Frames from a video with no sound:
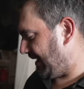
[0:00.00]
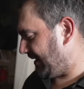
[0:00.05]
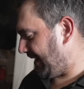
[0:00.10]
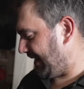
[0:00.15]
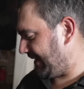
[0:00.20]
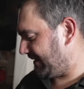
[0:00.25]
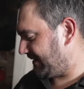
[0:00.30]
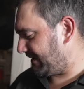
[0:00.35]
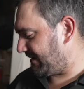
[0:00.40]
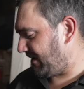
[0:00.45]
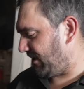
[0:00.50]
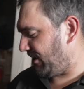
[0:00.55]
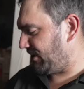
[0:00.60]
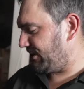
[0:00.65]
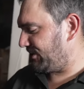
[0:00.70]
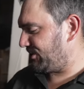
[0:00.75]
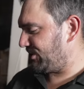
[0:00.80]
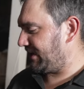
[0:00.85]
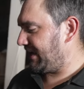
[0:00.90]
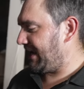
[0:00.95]
I like the That's
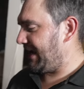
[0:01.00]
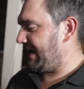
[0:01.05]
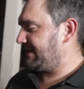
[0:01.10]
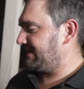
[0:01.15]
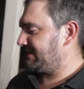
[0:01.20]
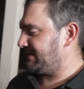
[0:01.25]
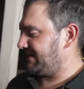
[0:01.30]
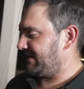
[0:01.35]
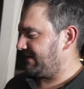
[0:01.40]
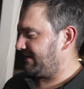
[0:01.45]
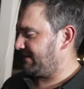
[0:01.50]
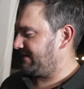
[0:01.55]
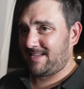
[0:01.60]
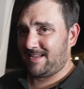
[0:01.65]
collagen casing.